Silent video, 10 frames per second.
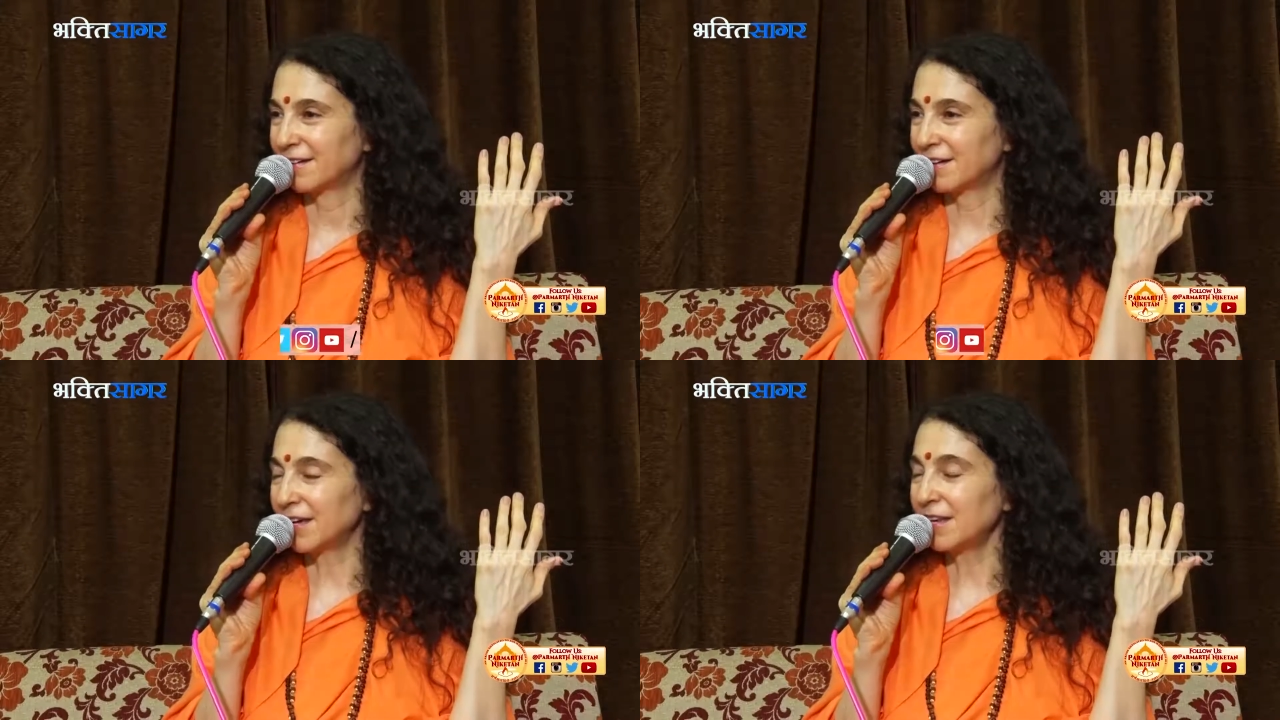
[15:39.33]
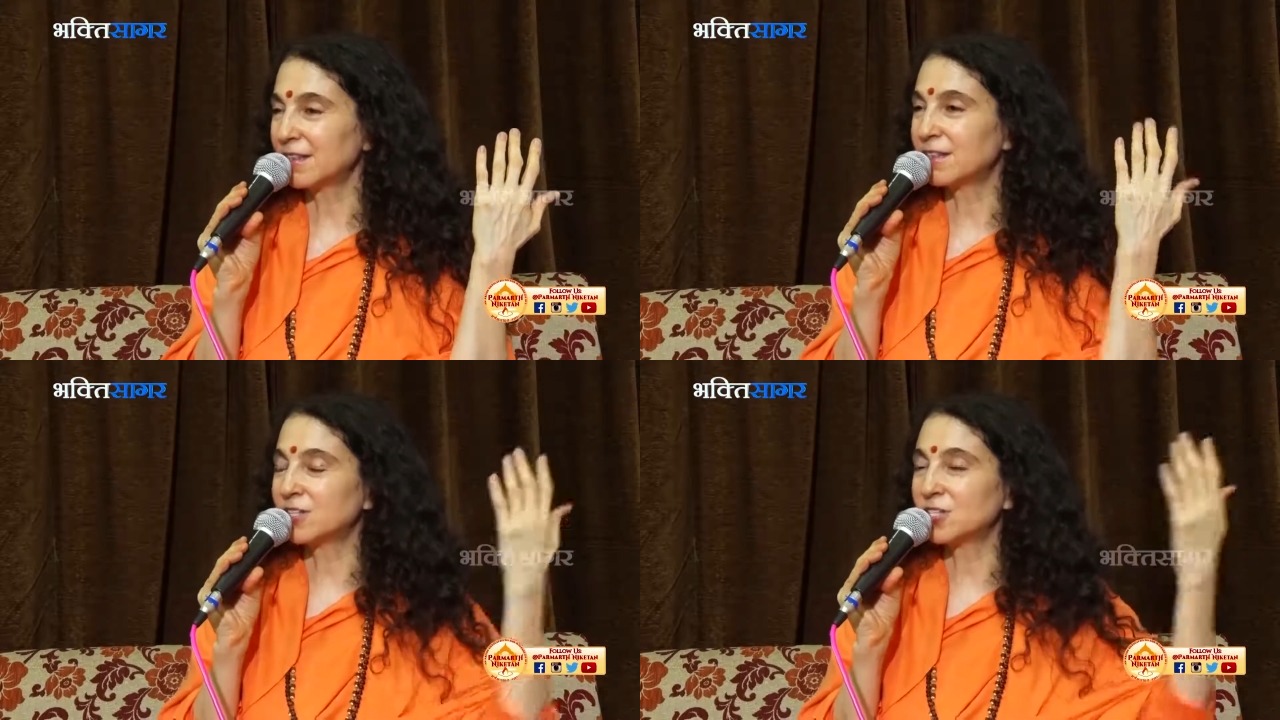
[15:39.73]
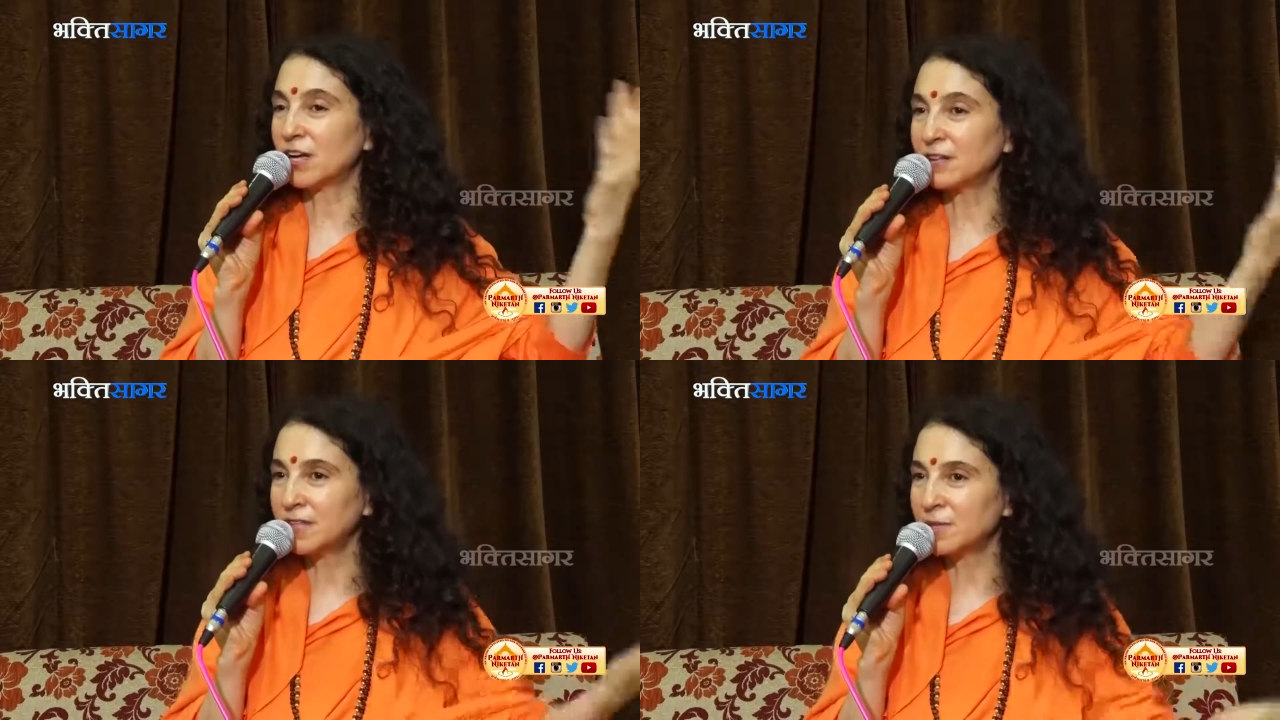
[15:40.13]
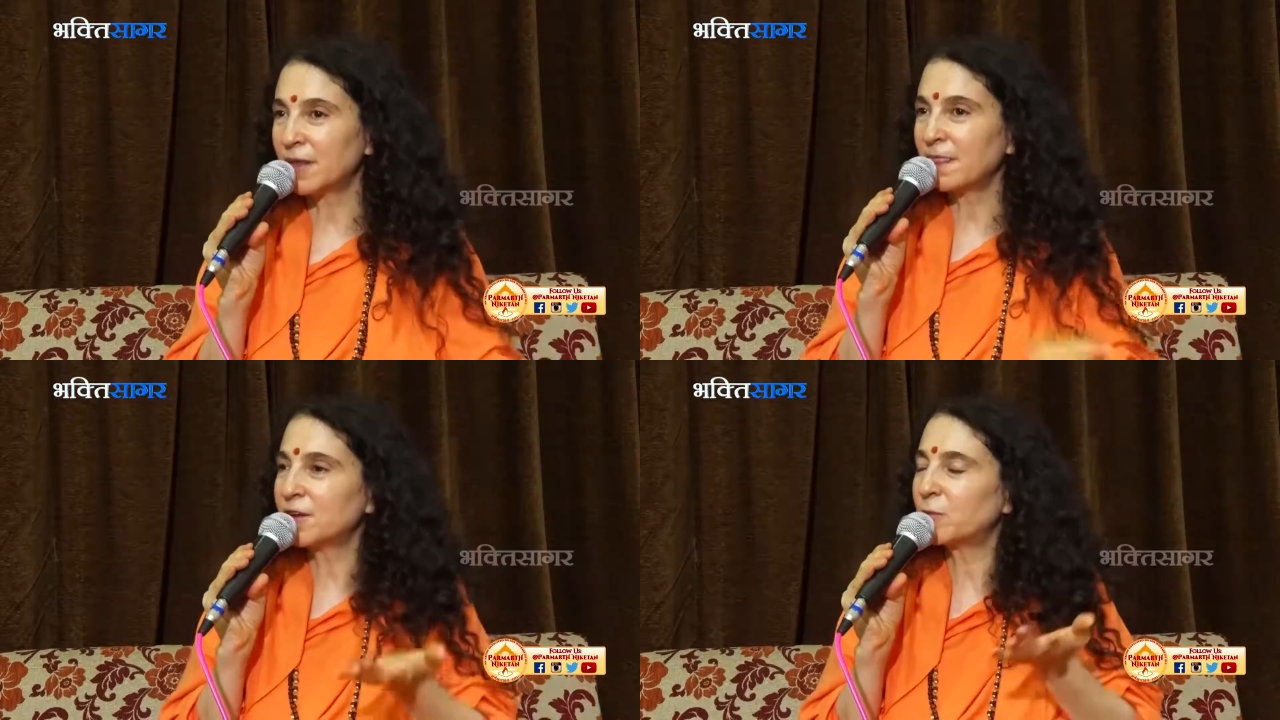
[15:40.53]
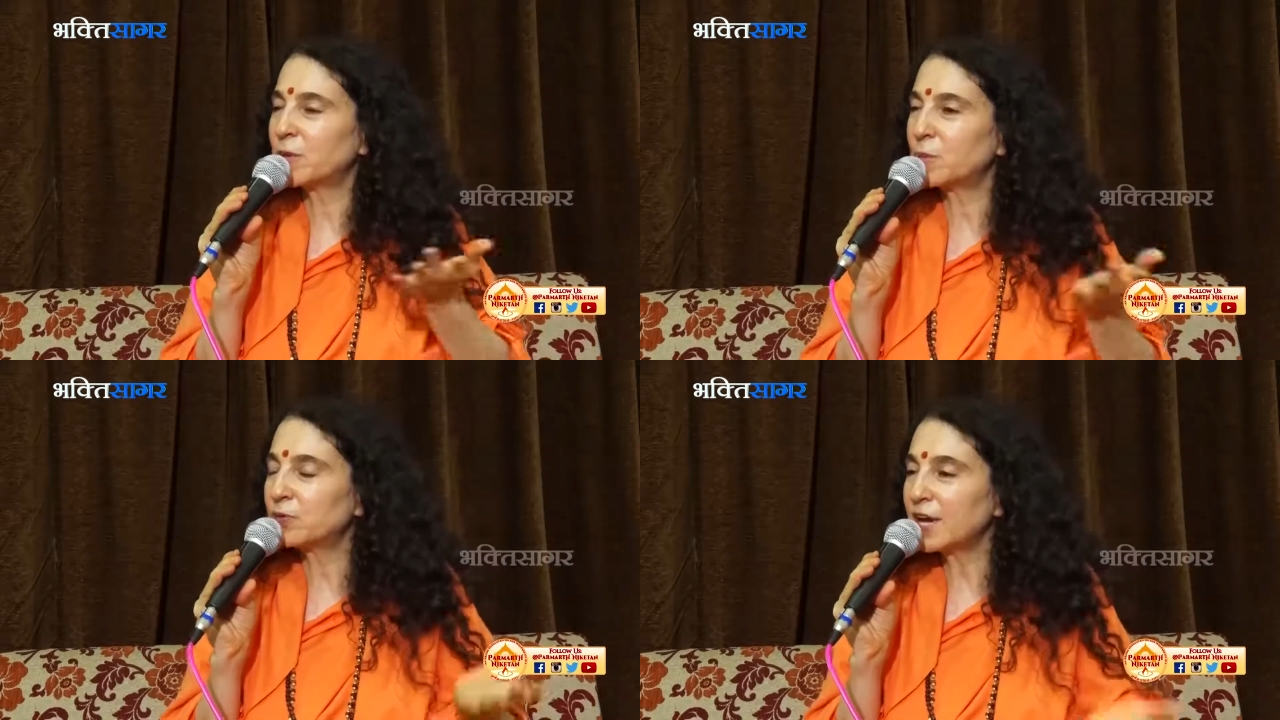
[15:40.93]
right? The Shanti Mantra,
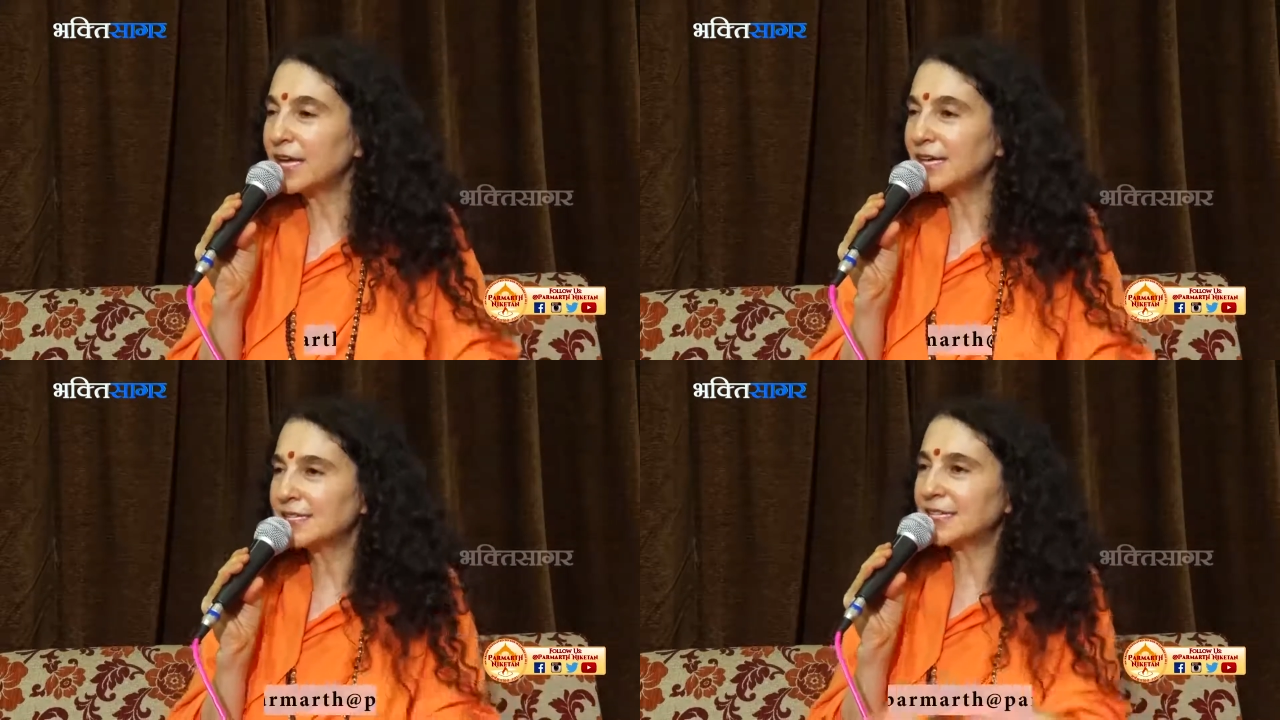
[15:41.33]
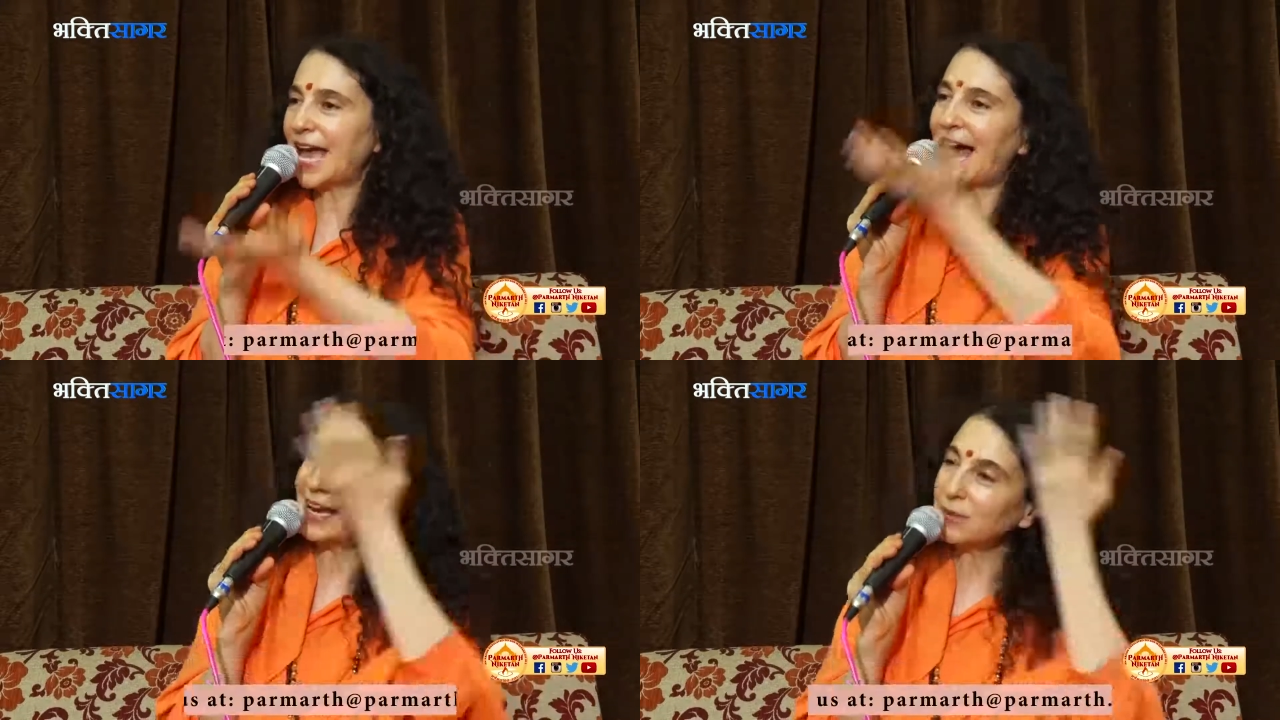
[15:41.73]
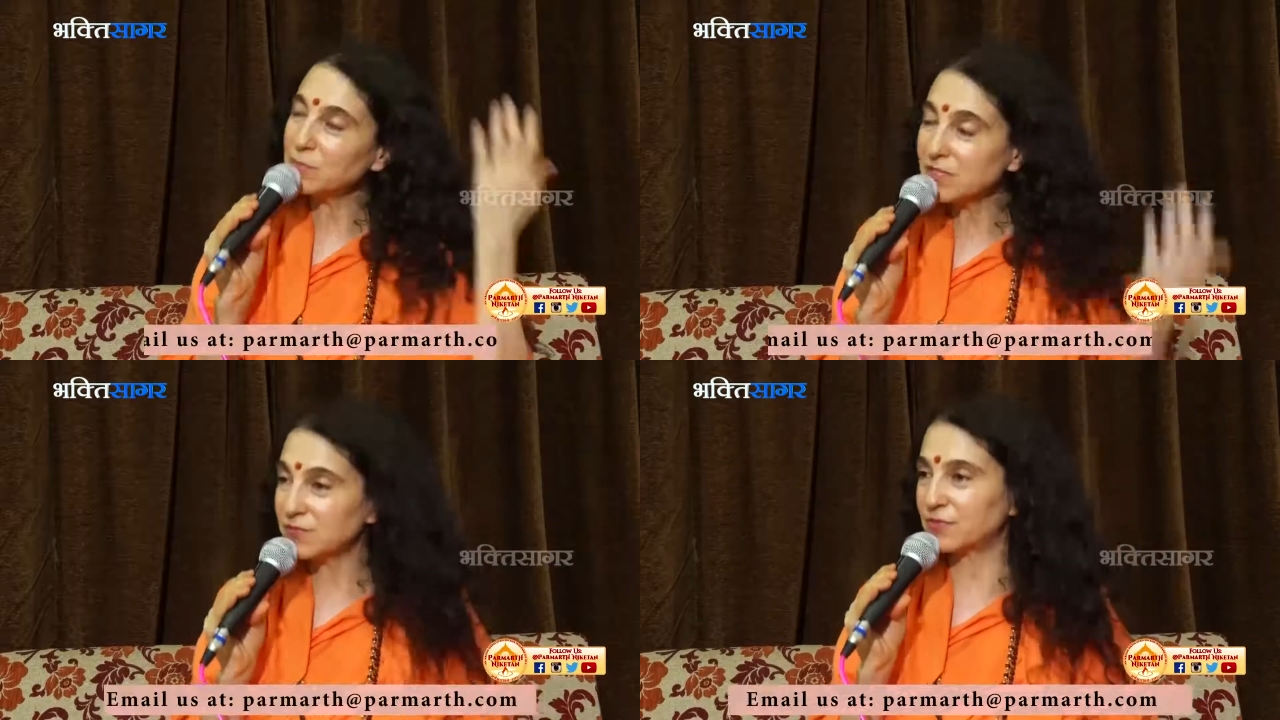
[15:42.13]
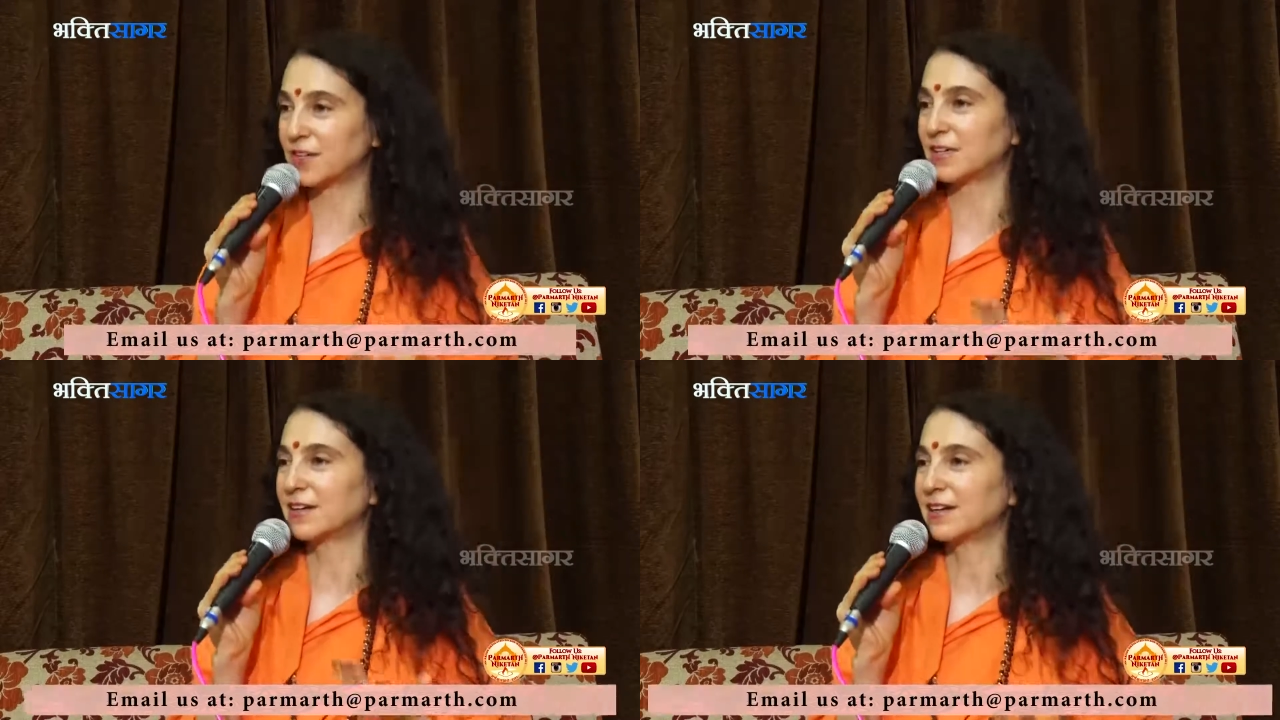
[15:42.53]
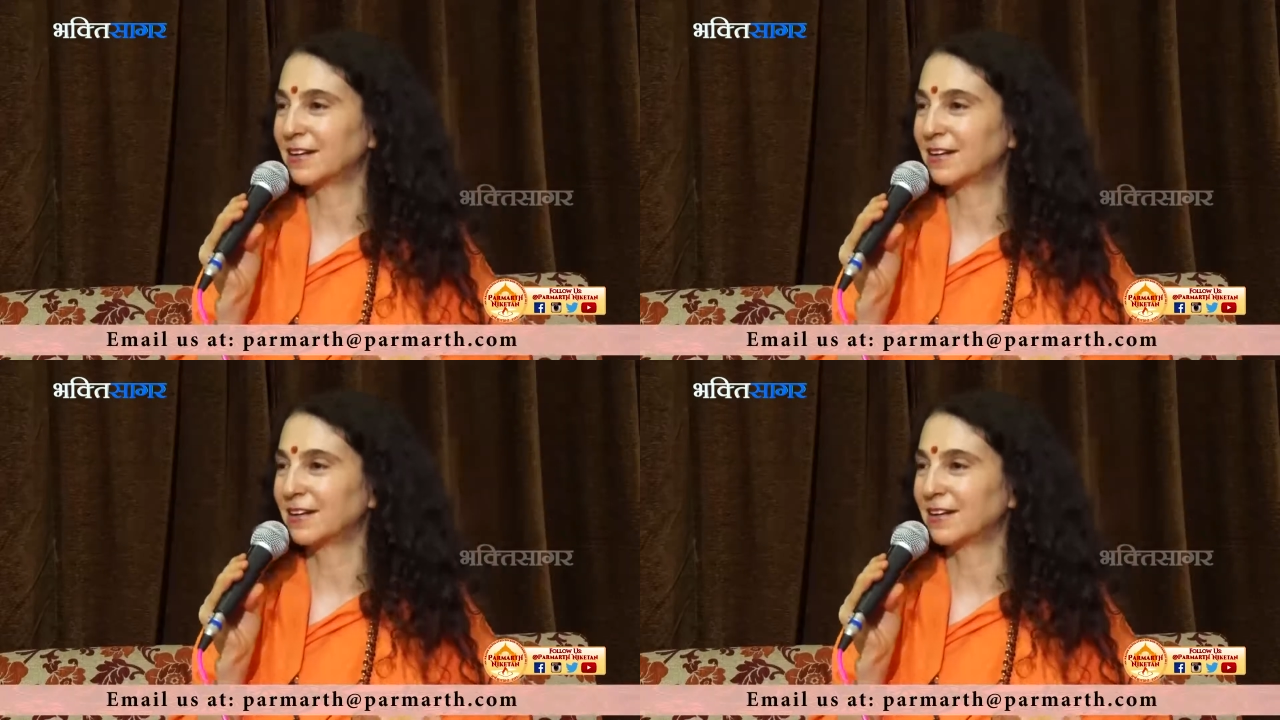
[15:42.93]
we are praying to the atmosphere.